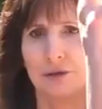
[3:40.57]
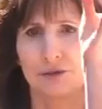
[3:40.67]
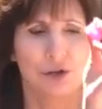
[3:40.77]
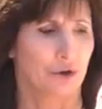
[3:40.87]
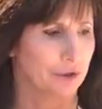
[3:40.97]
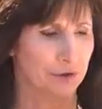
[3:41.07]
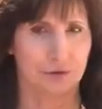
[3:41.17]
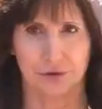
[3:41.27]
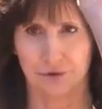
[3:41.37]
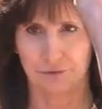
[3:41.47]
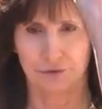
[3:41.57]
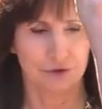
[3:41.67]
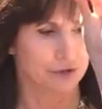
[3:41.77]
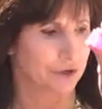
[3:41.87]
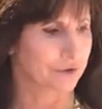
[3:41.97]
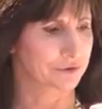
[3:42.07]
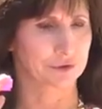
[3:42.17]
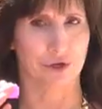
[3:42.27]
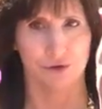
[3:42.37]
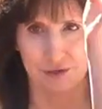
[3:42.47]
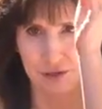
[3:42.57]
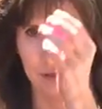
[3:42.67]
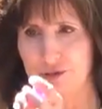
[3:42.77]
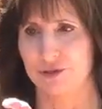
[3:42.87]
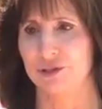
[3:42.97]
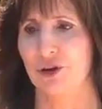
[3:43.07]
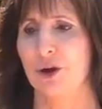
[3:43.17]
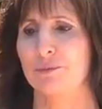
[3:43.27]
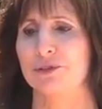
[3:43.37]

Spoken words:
So the fructose goes into the syrup.